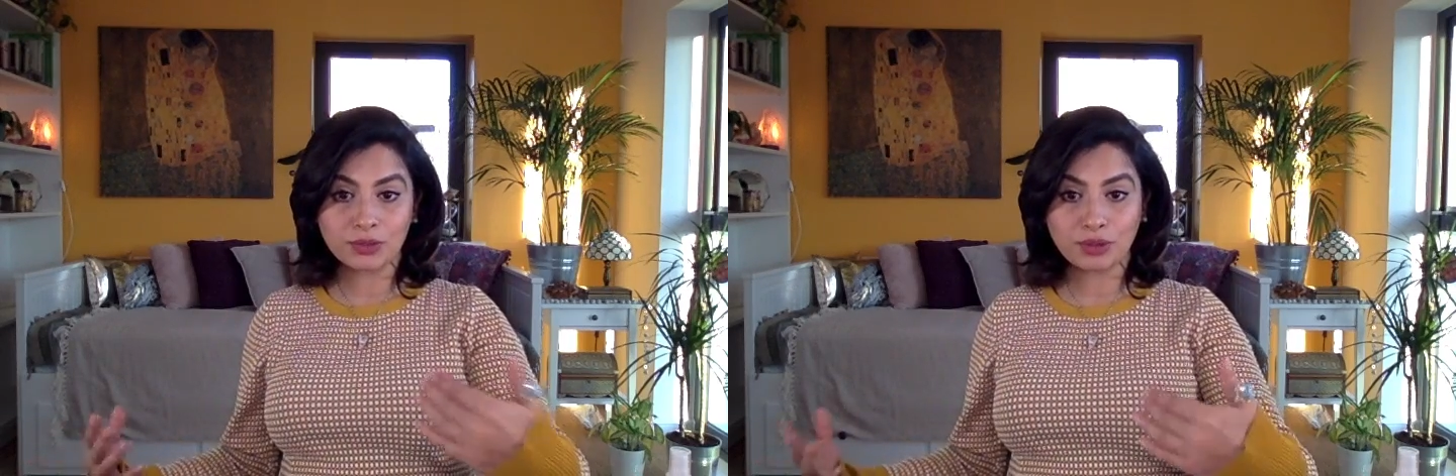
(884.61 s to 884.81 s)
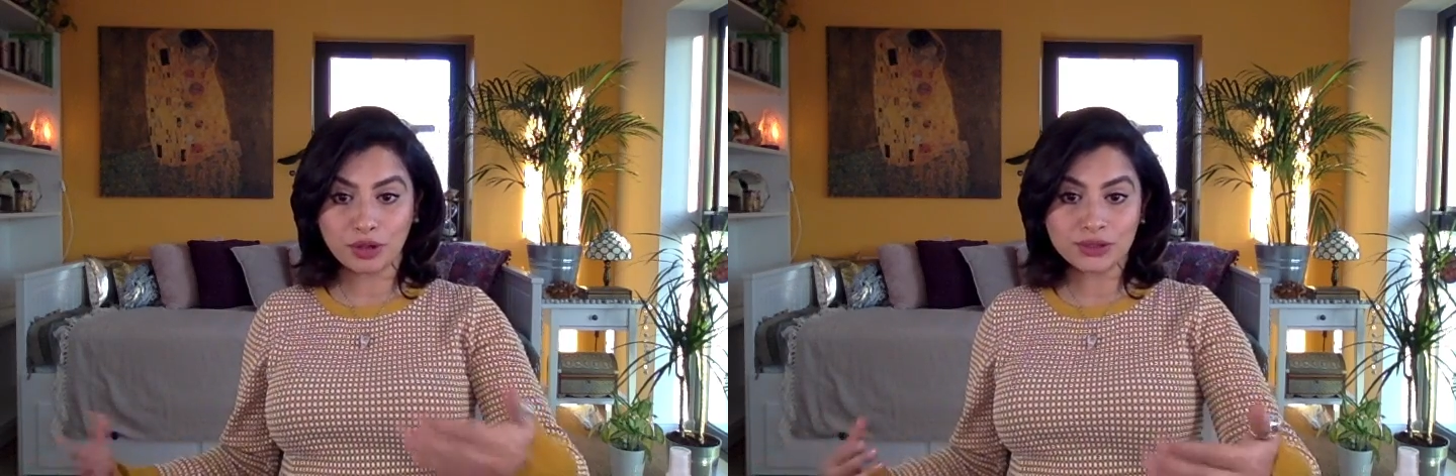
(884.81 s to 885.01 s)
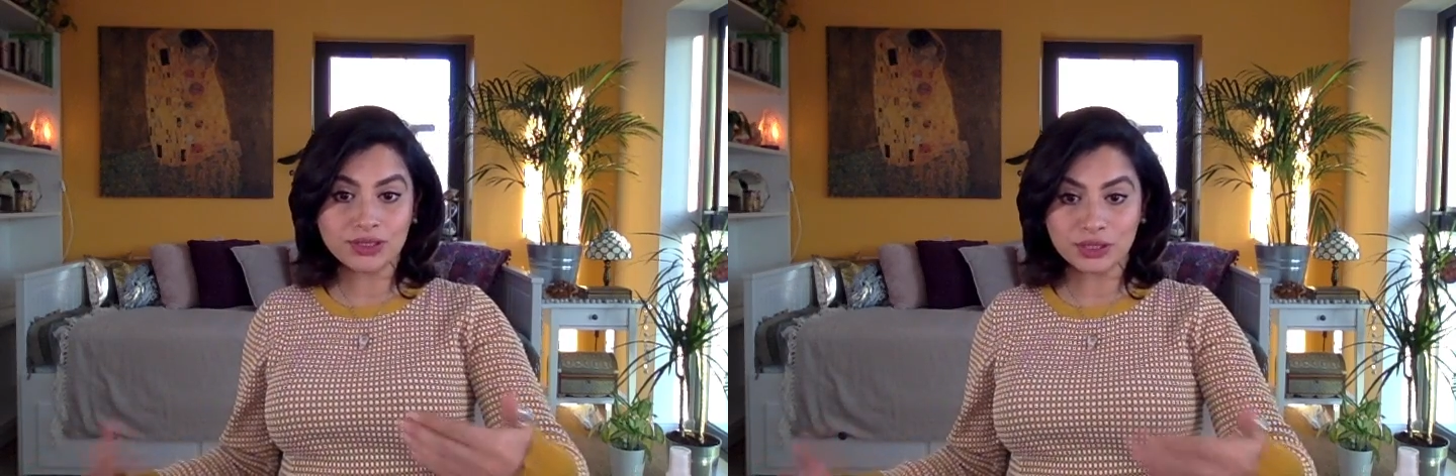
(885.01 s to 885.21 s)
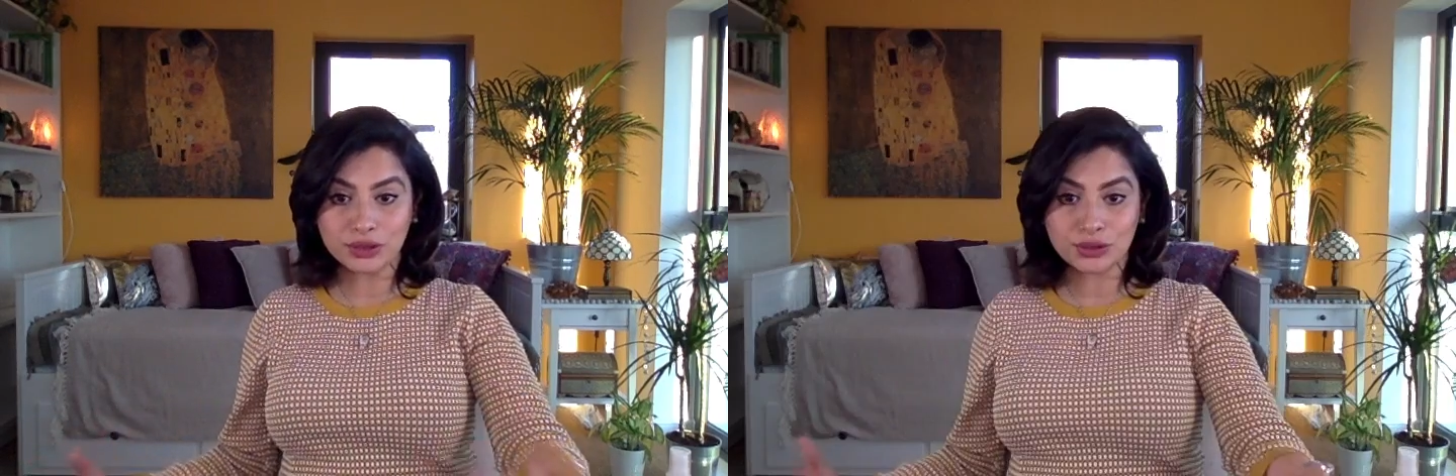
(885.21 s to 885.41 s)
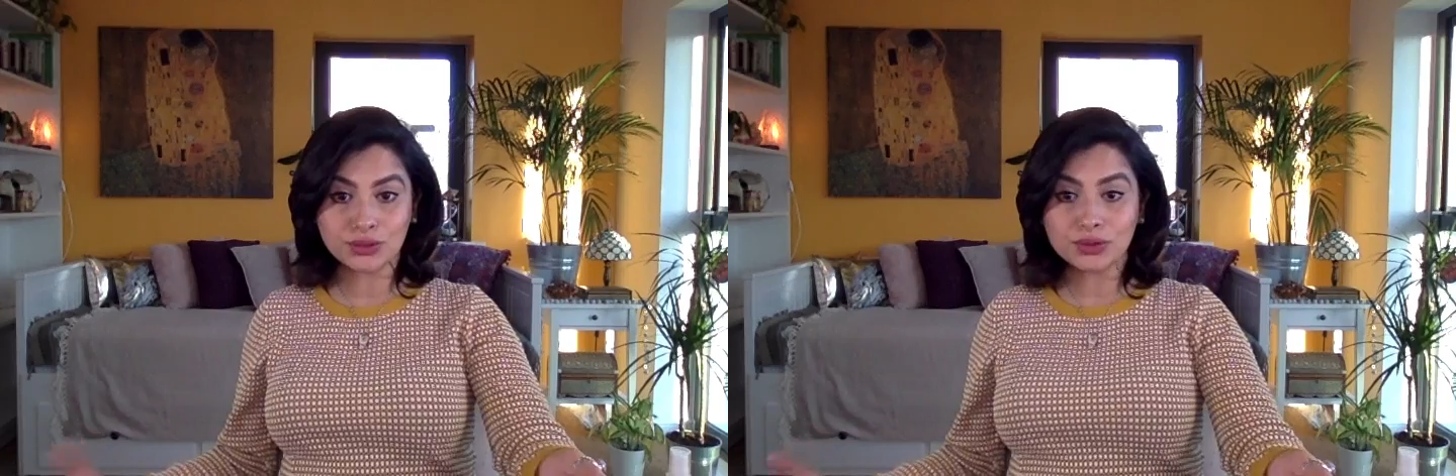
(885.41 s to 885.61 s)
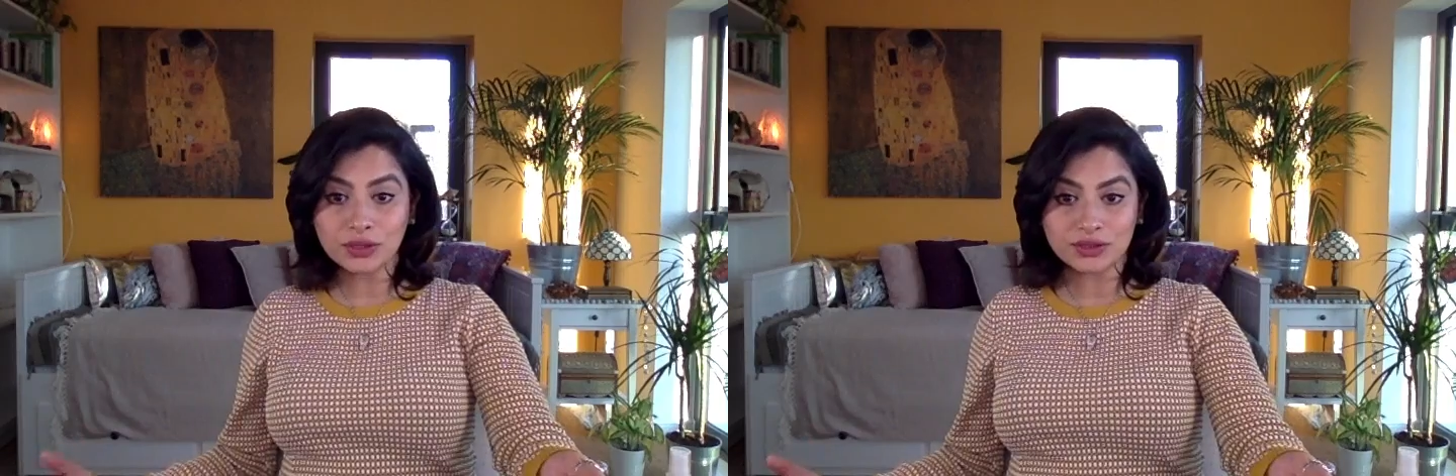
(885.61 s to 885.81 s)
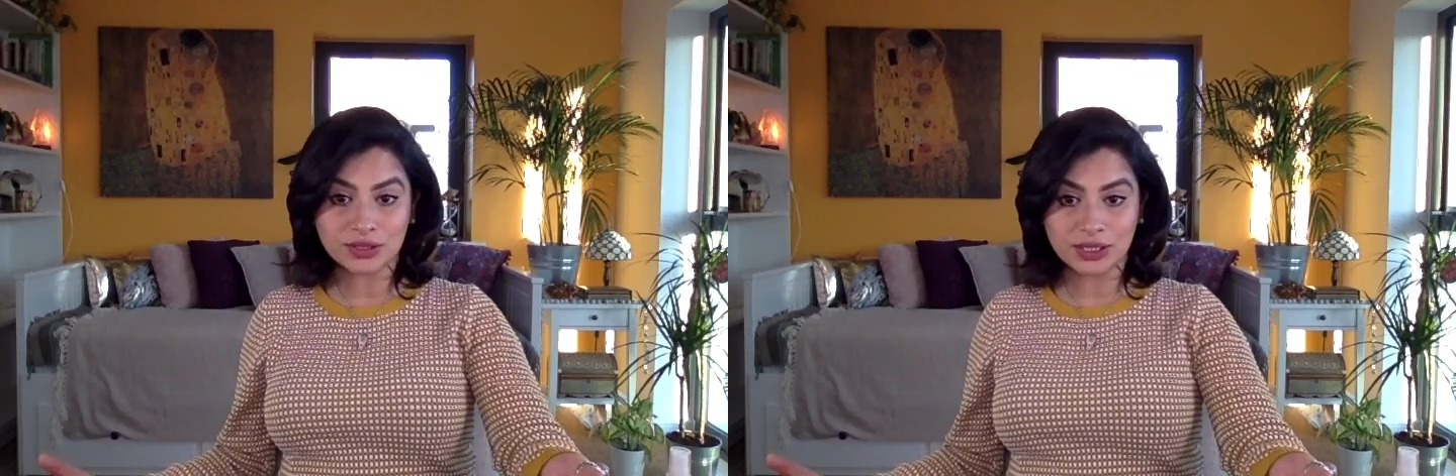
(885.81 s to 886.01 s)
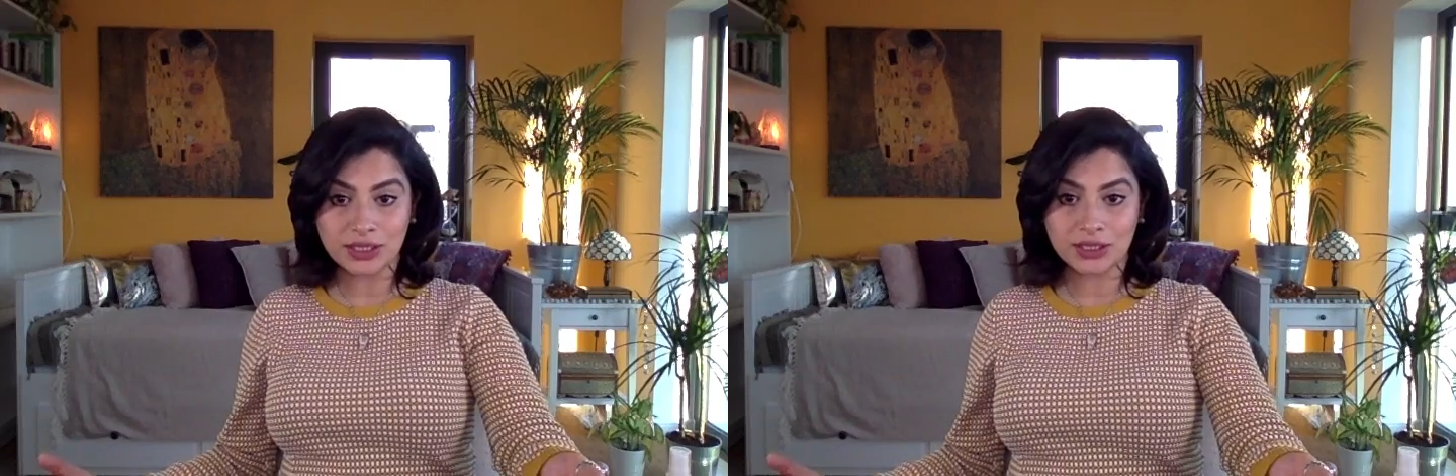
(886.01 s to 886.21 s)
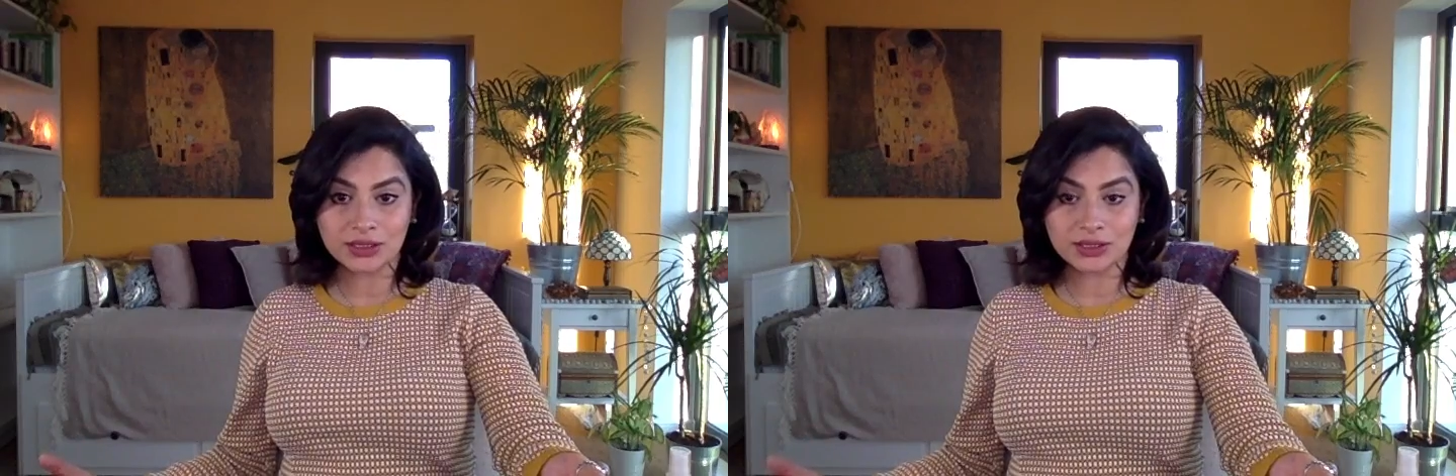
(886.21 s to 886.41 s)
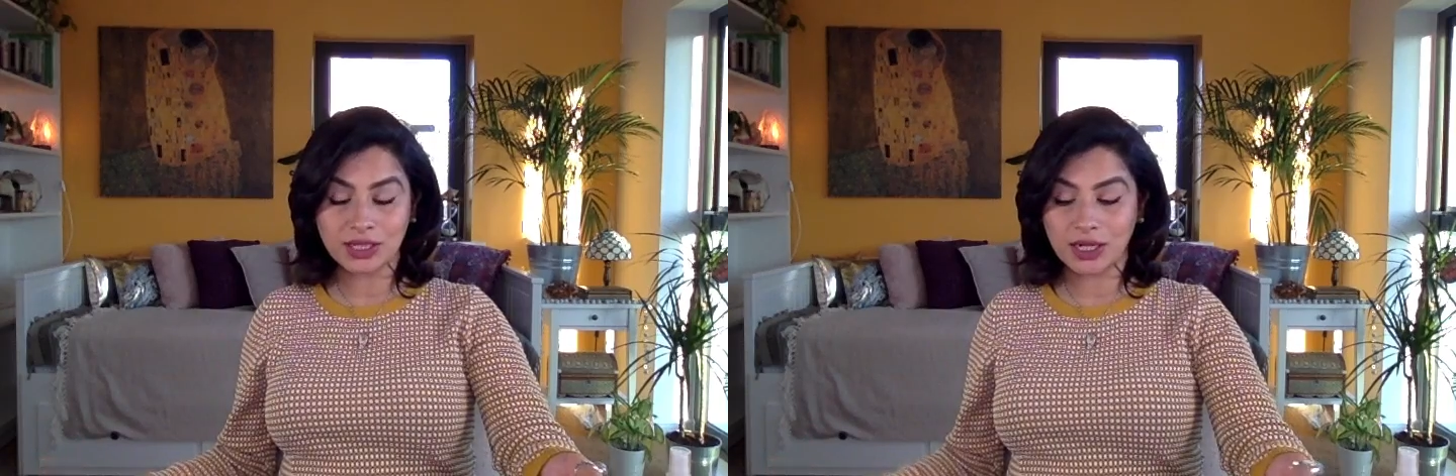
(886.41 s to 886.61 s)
process through those things.